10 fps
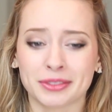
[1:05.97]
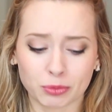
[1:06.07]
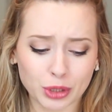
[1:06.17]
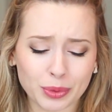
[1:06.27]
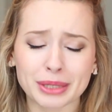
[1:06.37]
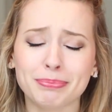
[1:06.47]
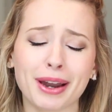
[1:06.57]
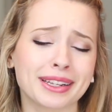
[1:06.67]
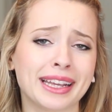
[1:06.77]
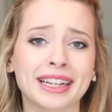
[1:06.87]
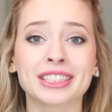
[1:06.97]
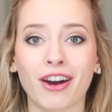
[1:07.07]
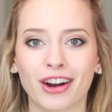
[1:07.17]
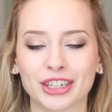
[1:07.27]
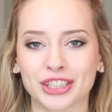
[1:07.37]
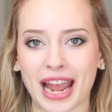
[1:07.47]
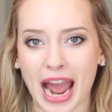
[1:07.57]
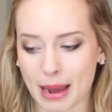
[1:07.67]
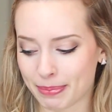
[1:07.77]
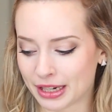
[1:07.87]
ruined bundt cakes are to
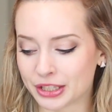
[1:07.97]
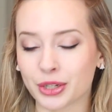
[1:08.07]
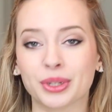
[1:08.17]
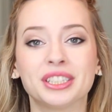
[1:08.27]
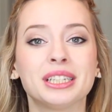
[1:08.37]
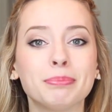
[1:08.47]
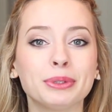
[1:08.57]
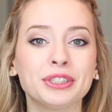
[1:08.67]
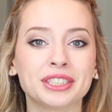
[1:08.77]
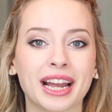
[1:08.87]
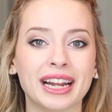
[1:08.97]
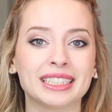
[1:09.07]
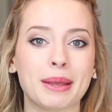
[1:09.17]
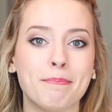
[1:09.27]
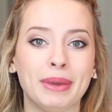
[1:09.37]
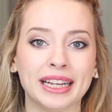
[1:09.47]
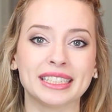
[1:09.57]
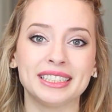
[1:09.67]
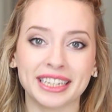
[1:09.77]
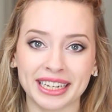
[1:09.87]
happen. So simple designs make
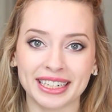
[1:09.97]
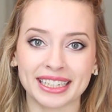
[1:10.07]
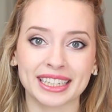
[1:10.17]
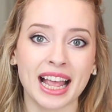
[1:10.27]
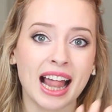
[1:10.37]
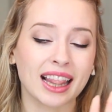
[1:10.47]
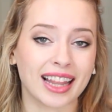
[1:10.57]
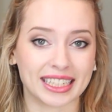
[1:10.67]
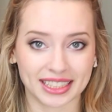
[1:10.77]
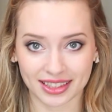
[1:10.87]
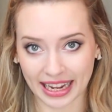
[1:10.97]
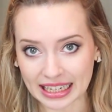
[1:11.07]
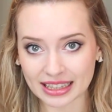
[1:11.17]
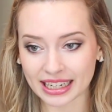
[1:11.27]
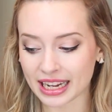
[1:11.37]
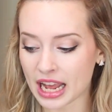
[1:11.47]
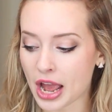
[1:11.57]
stickiness less likely.